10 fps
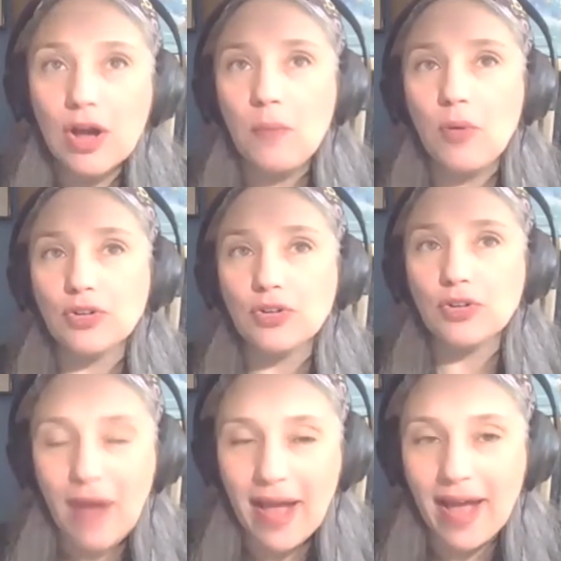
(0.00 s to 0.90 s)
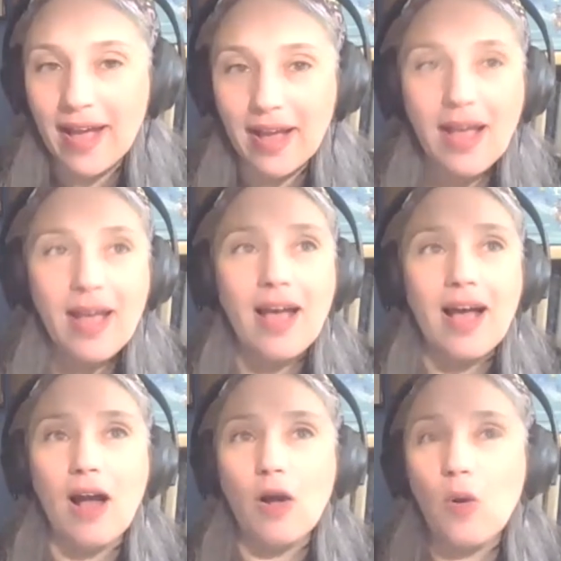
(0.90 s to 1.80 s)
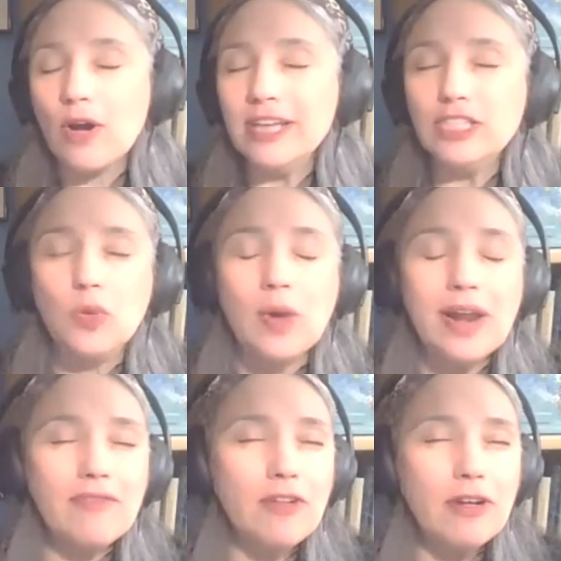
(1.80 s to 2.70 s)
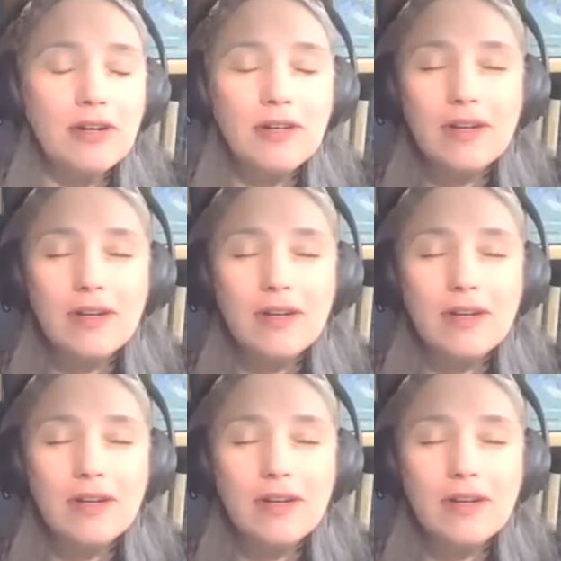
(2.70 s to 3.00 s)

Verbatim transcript: portray, according to whatever